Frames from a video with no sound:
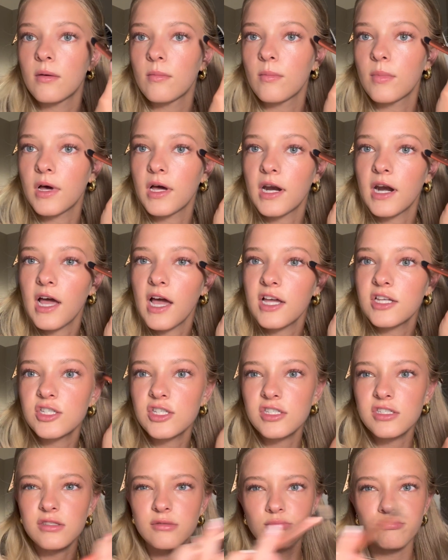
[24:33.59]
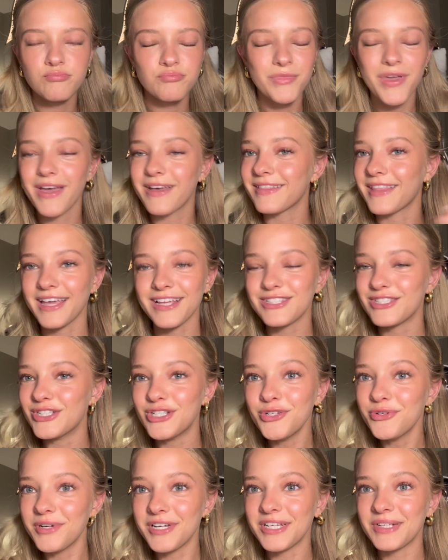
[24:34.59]
but I just like to
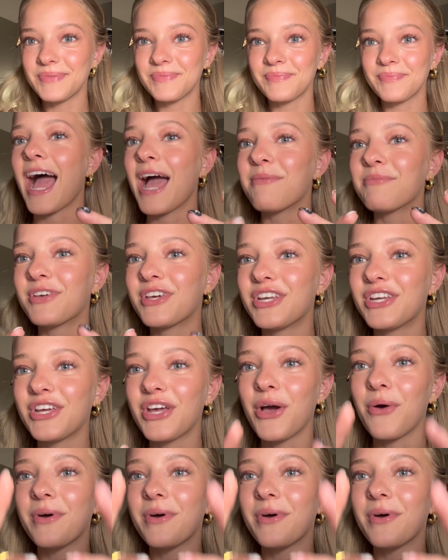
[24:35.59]
do it. I'm gonna go